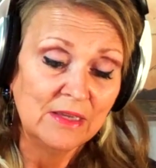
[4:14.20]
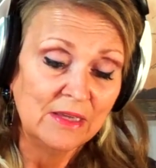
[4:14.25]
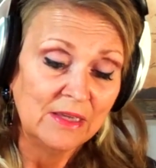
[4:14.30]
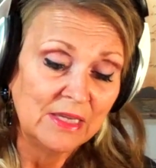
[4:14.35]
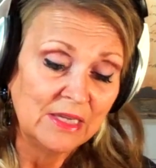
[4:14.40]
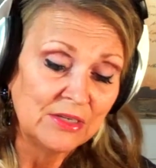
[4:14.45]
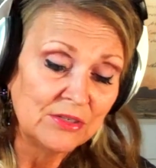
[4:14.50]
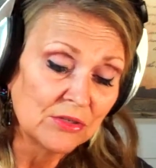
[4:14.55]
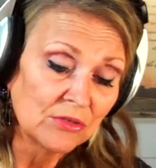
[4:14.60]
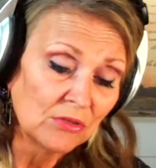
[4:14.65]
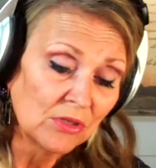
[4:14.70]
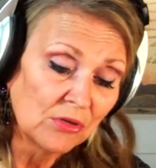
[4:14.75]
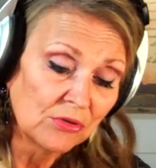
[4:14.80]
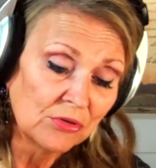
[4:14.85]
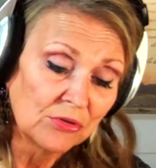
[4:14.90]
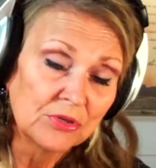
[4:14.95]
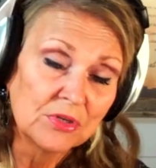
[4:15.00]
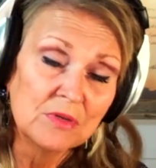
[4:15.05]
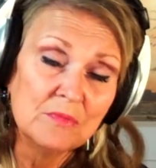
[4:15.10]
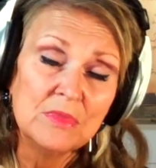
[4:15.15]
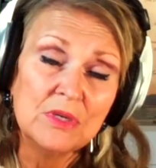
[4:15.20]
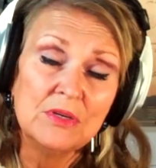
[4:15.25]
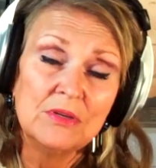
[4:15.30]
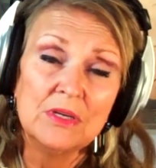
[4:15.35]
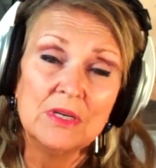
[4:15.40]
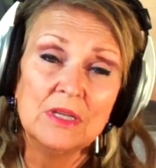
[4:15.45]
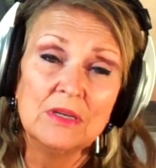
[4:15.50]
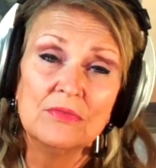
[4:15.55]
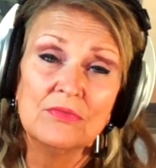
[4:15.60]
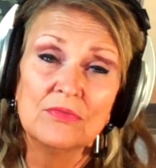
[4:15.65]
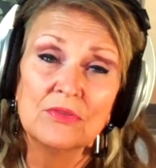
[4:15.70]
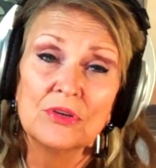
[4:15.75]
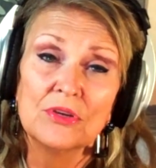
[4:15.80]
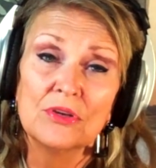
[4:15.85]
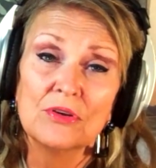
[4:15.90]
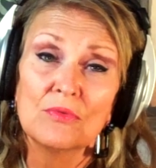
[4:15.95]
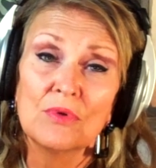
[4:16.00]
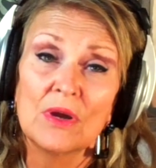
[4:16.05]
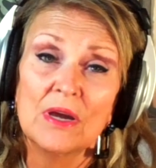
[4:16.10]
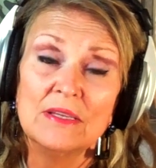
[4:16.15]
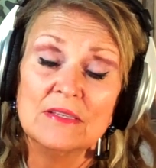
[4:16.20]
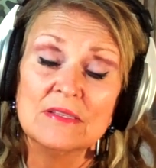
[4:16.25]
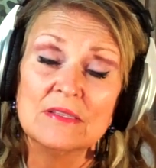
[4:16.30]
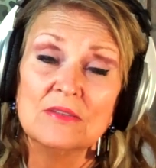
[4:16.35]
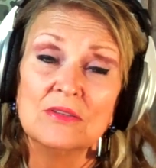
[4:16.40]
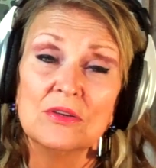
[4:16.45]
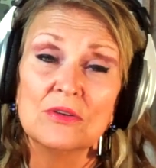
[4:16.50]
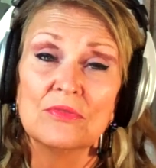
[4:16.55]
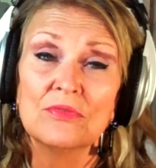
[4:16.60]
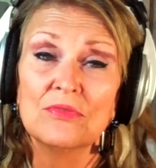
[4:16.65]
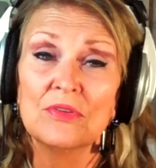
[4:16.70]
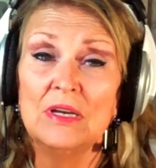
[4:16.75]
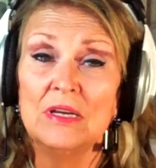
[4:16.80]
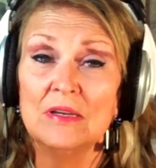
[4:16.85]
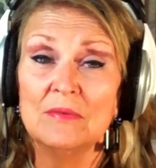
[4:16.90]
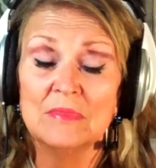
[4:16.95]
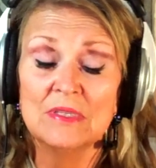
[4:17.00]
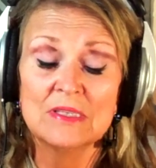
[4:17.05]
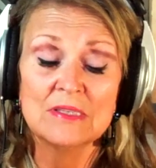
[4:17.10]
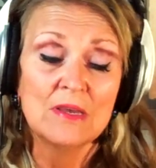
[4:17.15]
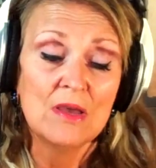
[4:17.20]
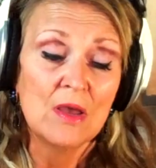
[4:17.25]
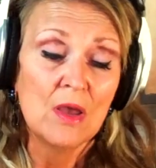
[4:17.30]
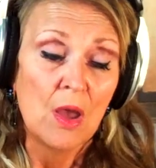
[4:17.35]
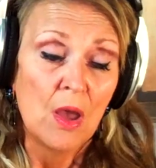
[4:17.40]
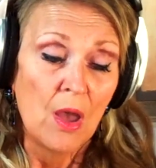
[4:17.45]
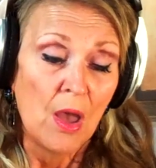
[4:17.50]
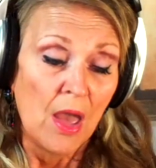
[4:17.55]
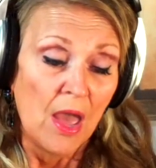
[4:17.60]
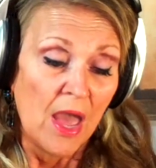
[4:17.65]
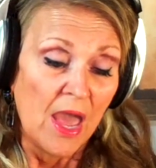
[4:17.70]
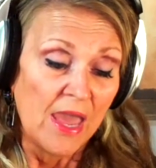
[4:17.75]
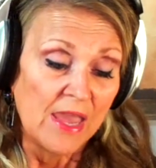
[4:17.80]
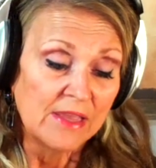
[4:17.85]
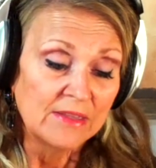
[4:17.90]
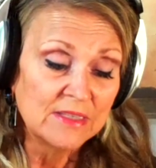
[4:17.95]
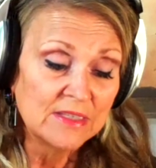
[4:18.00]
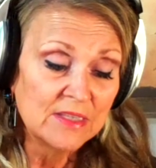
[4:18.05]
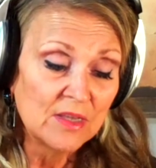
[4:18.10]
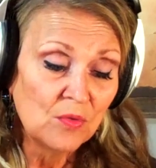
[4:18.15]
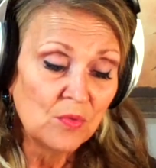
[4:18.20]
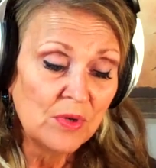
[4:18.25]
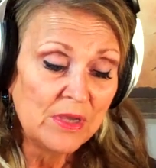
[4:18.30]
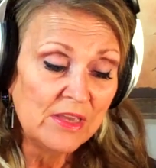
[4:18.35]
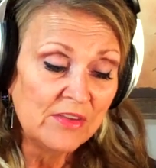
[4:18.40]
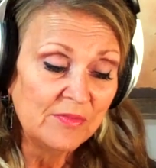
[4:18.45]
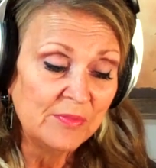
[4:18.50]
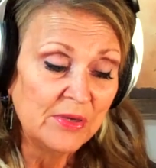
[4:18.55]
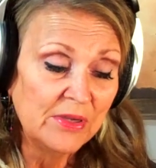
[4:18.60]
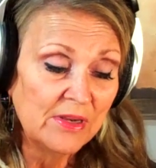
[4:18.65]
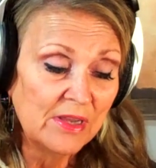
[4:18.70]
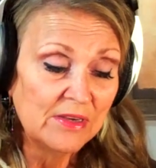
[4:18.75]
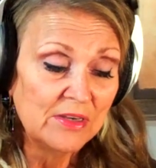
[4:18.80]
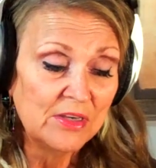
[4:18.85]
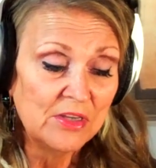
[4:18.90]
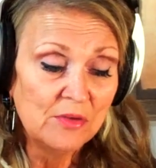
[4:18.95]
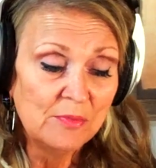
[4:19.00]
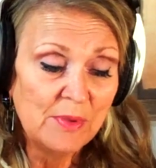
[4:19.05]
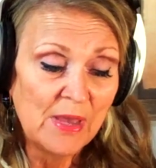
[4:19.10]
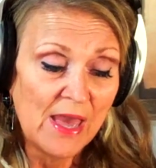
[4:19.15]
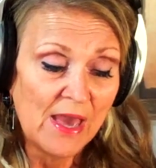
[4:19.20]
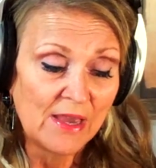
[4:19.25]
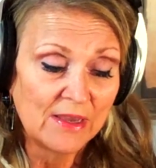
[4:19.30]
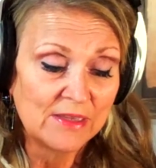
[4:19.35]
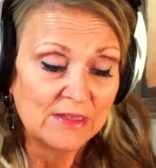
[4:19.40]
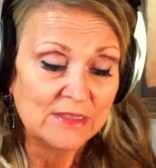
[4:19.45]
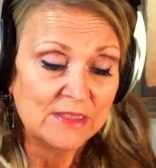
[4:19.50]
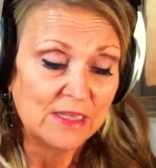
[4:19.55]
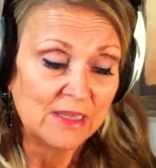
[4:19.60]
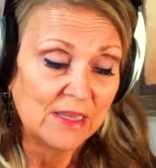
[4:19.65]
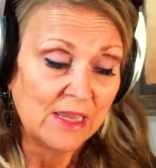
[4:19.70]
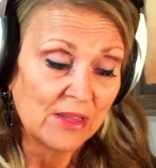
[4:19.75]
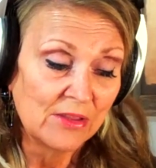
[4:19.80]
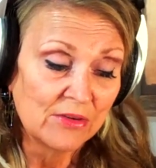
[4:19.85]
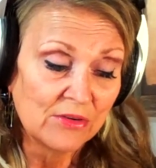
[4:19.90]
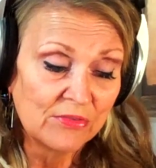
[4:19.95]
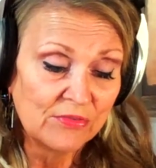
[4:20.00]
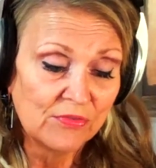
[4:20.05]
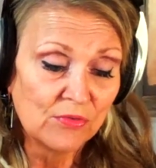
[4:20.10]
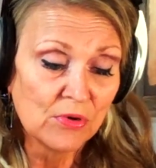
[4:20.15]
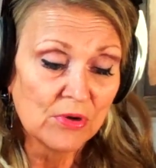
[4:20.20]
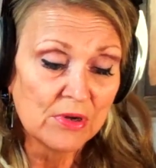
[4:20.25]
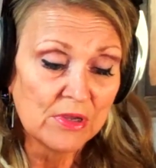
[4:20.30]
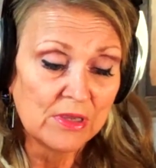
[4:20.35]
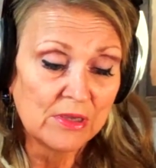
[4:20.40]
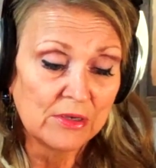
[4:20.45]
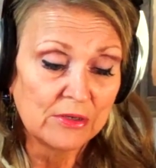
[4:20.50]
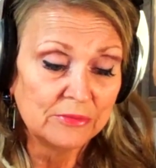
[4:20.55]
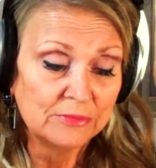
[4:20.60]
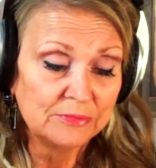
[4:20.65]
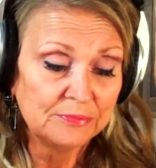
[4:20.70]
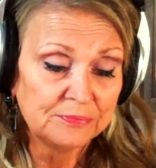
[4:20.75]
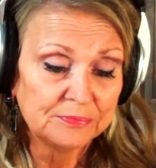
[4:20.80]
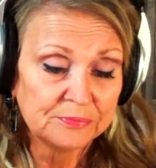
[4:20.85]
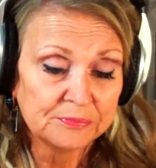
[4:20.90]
in your local community for your rights and your freedoms. And so we have put a new packet together for you.